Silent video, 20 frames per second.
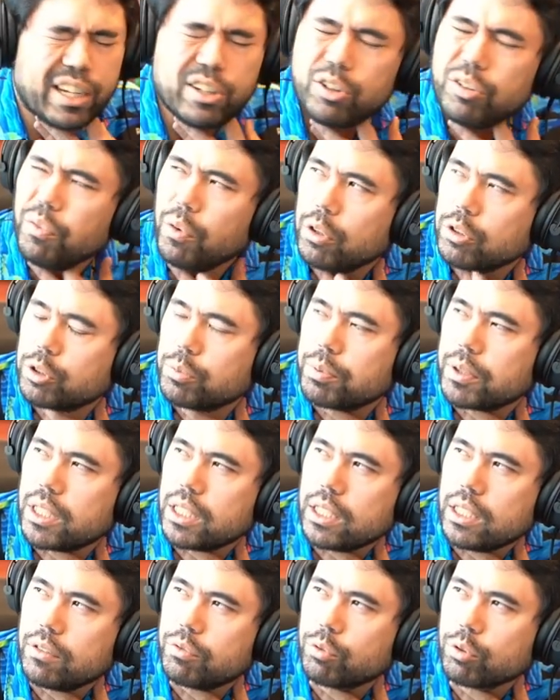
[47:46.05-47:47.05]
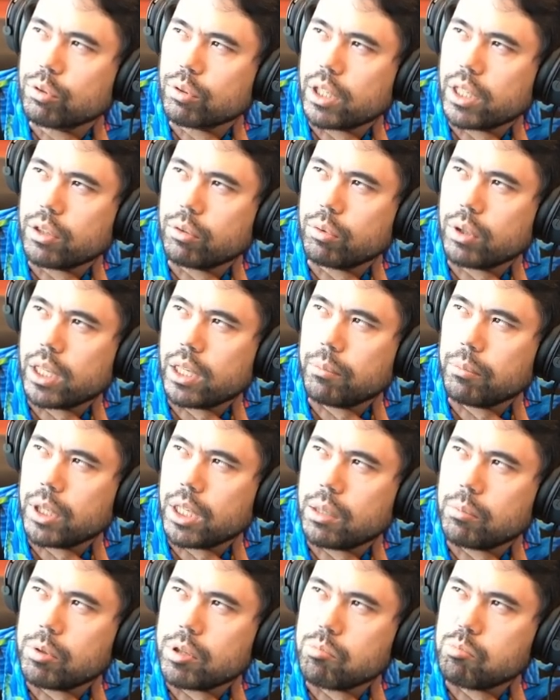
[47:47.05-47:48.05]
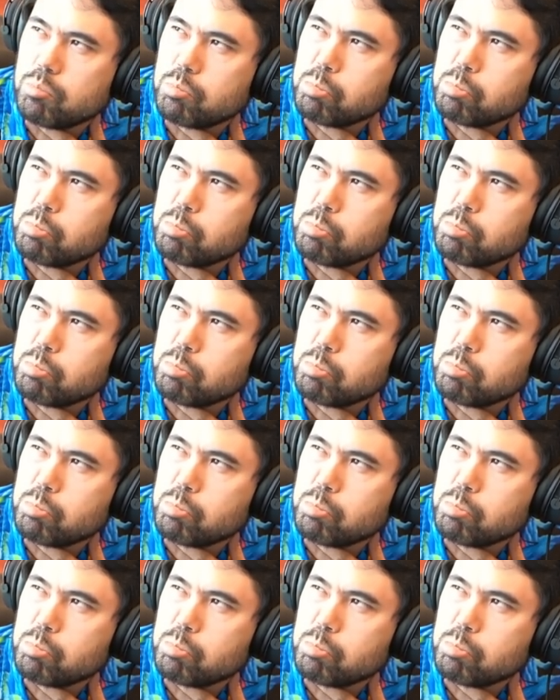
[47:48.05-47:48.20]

could have also played e4 right away maybe